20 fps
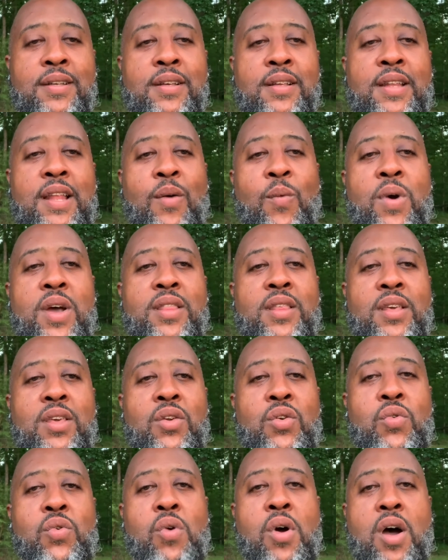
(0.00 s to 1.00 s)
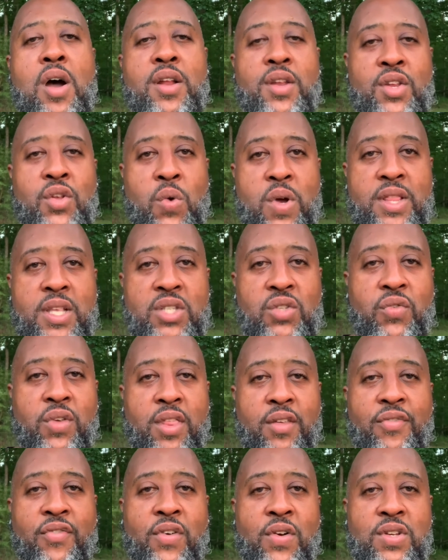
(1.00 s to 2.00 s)
Now, whether you are doing this for the
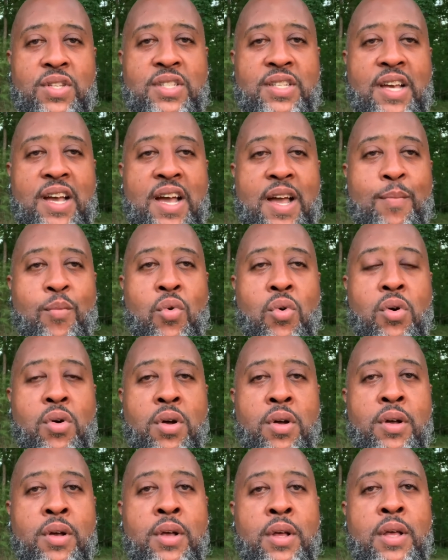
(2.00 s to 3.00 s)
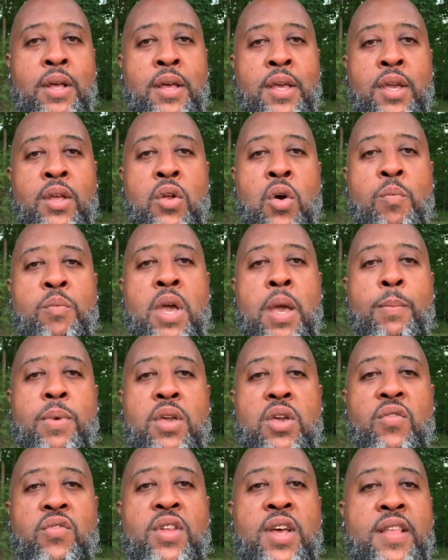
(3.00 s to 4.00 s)
first time or, you know, maybe
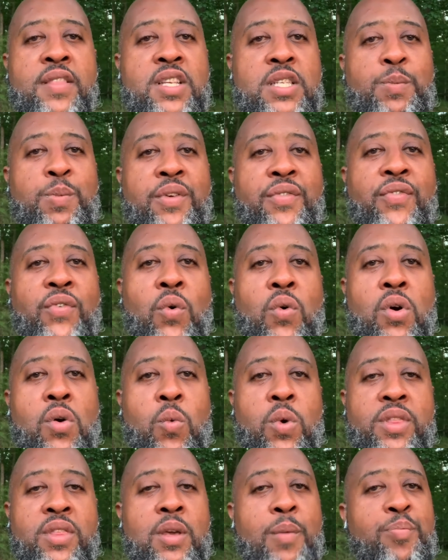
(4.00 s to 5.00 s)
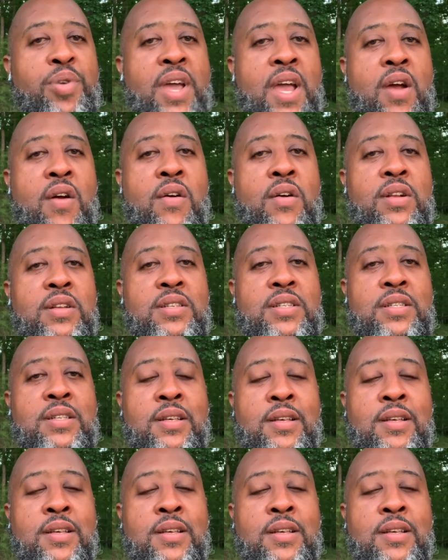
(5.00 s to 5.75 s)
you've done this before with your parents